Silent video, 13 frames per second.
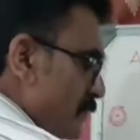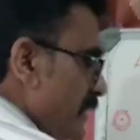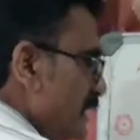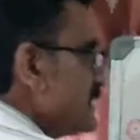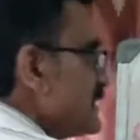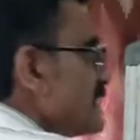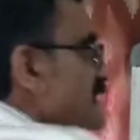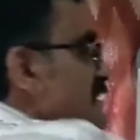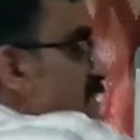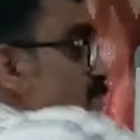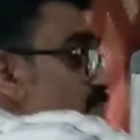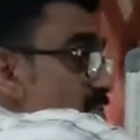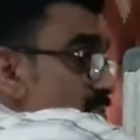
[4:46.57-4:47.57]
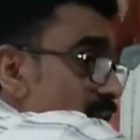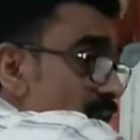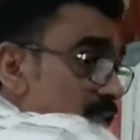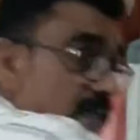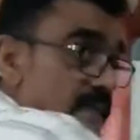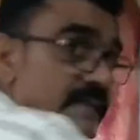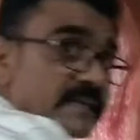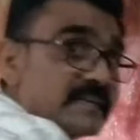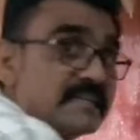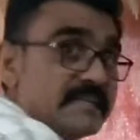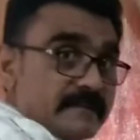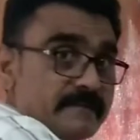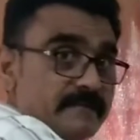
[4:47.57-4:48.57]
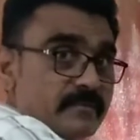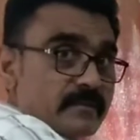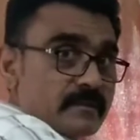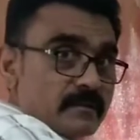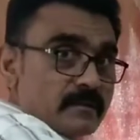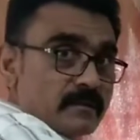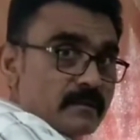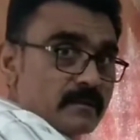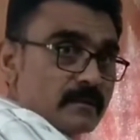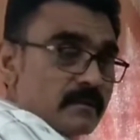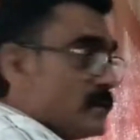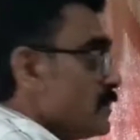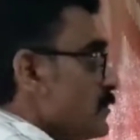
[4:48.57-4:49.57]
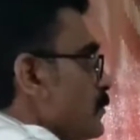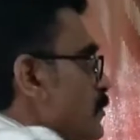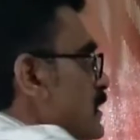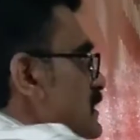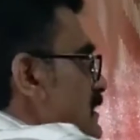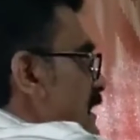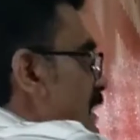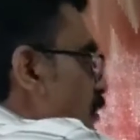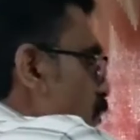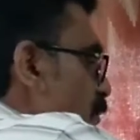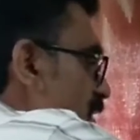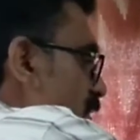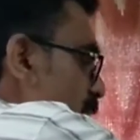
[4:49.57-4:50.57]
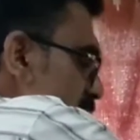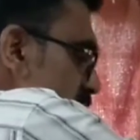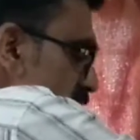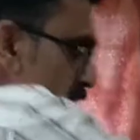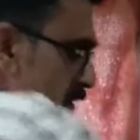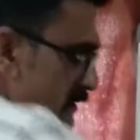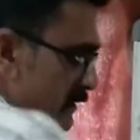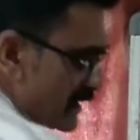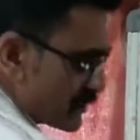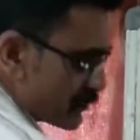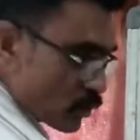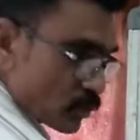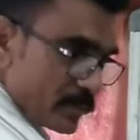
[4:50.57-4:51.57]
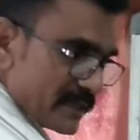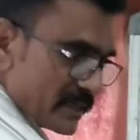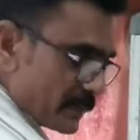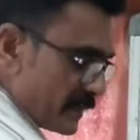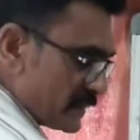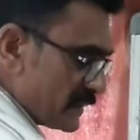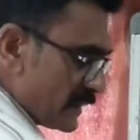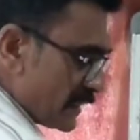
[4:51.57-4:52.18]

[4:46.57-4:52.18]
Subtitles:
phase comes alternately. First gametophytic phase, then sporophytic phase,